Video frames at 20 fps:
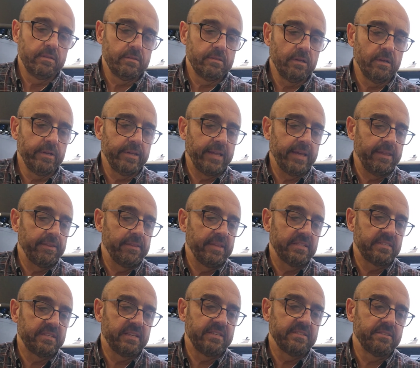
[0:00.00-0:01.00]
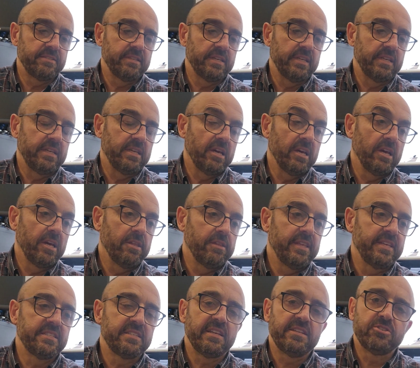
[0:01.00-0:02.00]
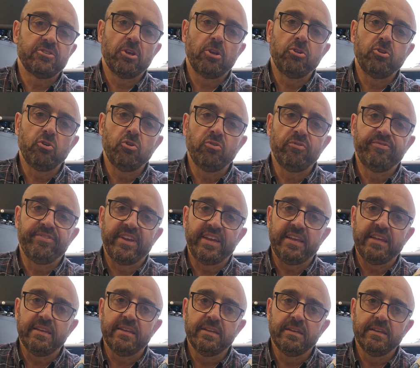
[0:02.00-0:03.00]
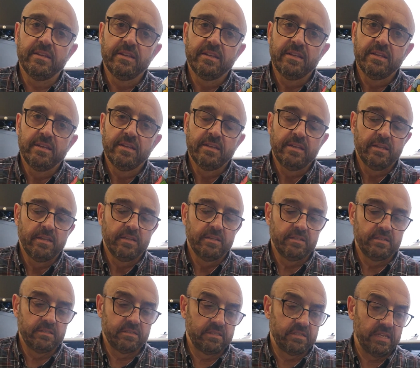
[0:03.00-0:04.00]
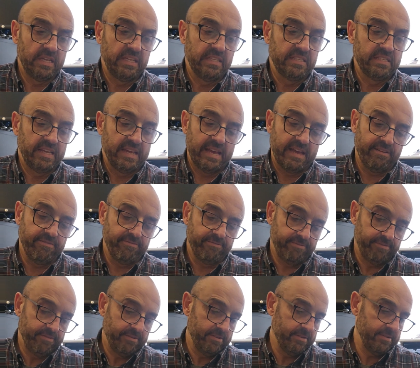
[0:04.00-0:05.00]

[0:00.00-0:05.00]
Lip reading: Oh yeah, this is the UV DTF.